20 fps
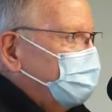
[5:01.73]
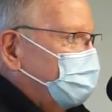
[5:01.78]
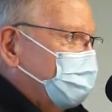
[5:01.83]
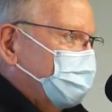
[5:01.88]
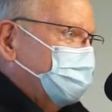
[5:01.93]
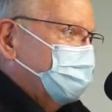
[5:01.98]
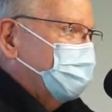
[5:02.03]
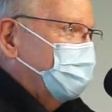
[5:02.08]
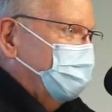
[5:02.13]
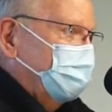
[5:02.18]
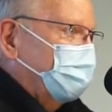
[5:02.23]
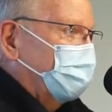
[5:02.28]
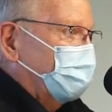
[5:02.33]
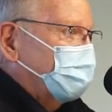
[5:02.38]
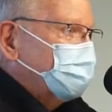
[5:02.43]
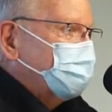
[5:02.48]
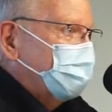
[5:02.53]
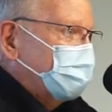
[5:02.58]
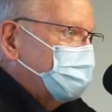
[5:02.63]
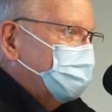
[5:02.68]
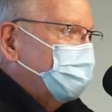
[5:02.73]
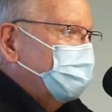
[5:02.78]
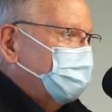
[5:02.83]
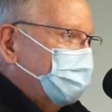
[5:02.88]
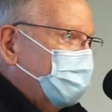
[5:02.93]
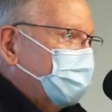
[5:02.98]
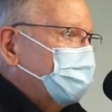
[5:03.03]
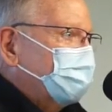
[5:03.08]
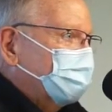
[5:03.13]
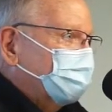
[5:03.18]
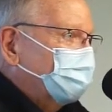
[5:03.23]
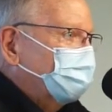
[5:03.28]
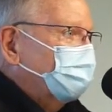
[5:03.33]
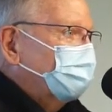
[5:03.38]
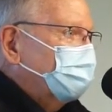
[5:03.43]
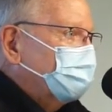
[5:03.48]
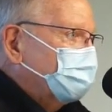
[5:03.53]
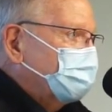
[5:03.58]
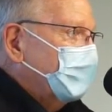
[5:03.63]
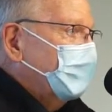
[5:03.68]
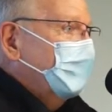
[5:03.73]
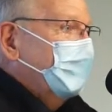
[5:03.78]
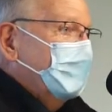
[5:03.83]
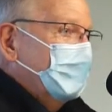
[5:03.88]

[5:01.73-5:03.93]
because yeah. you know that's what's preventing the flu is